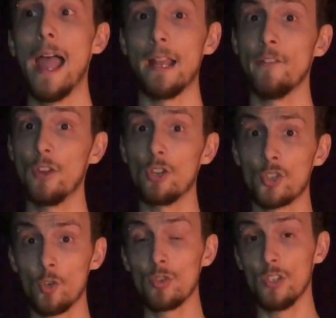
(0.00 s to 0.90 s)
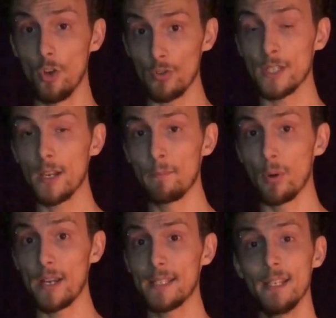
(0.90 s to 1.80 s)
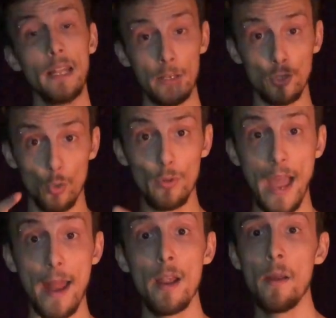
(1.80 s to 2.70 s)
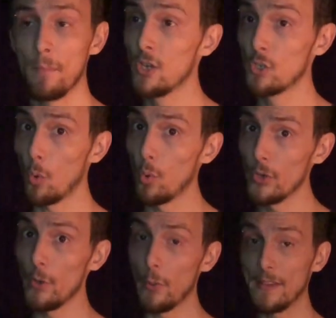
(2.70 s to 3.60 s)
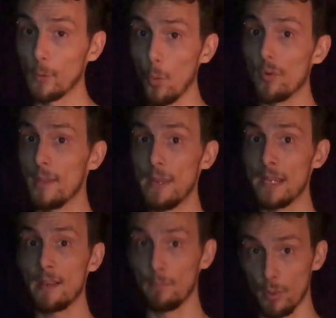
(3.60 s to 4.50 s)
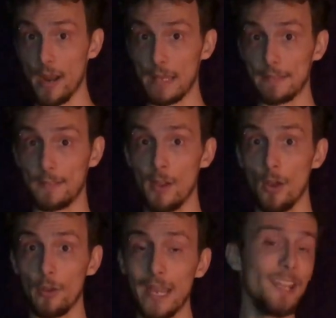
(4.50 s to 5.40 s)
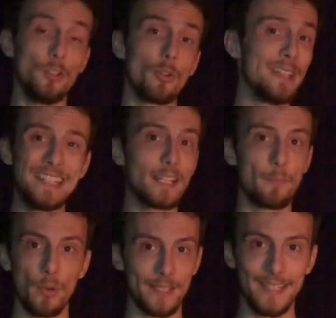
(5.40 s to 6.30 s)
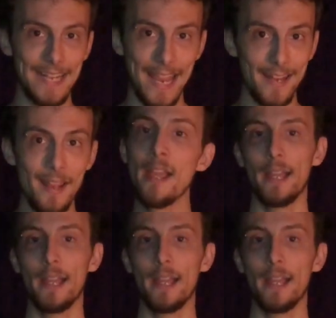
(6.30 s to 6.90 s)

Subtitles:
and if you can choose not to compress it, do that, because your audio has already been compressed. Okay, you don't need to compress it again.